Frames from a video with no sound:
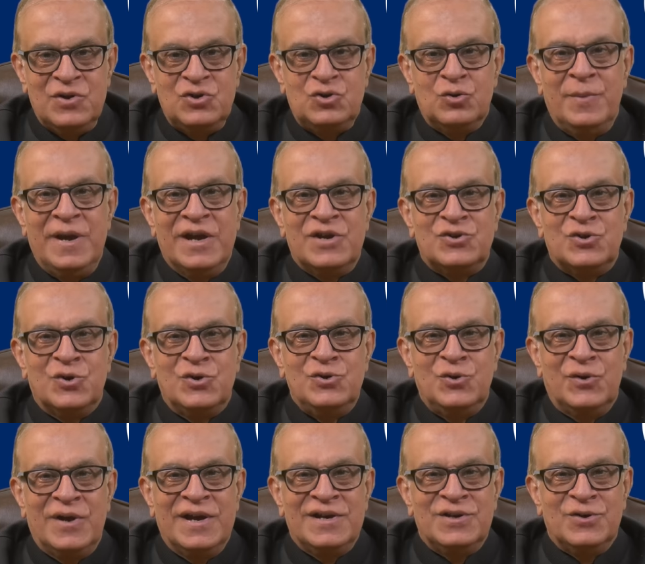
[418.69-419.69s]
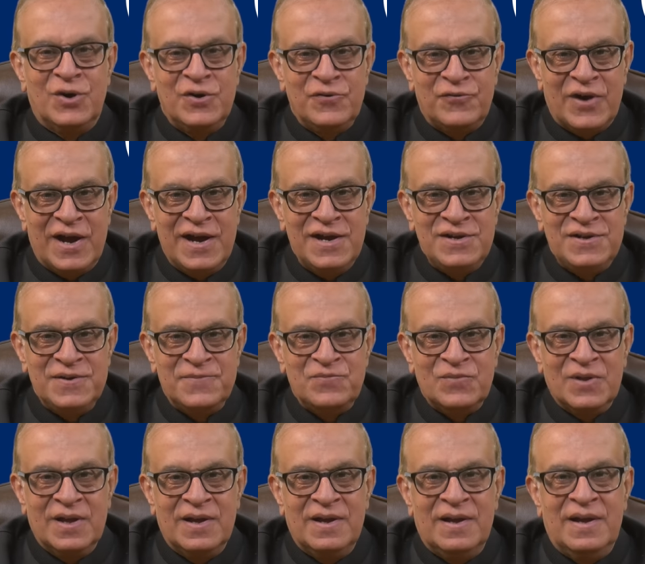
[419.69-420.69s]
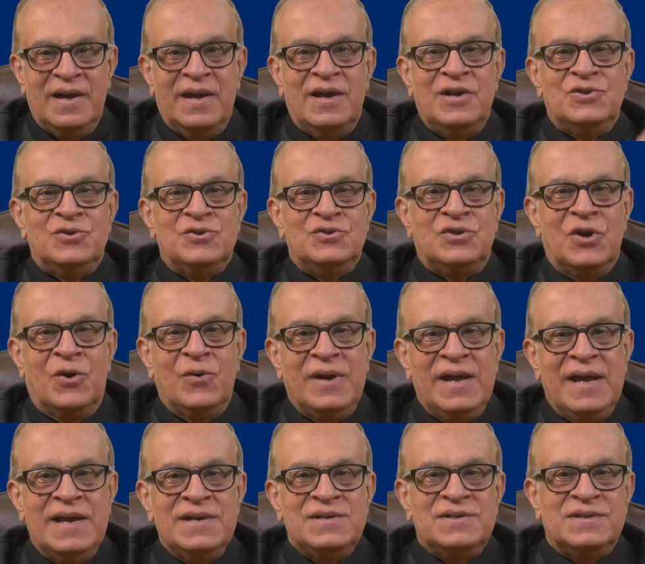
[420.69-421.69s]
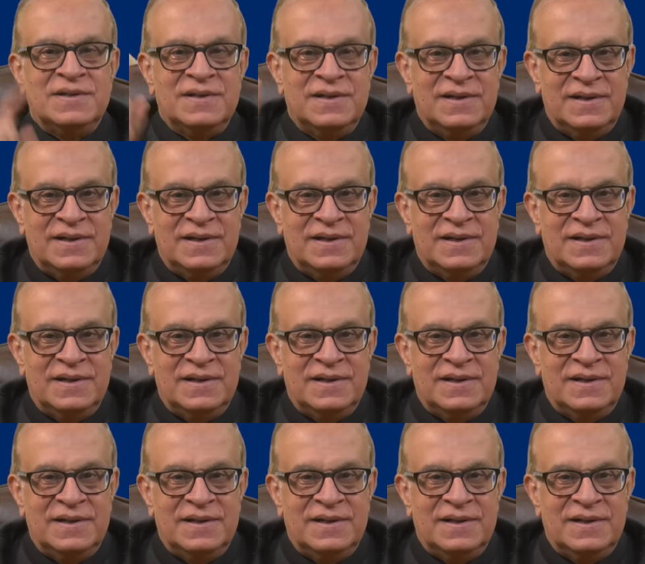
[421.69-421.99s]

to make sure you get notified. To donate,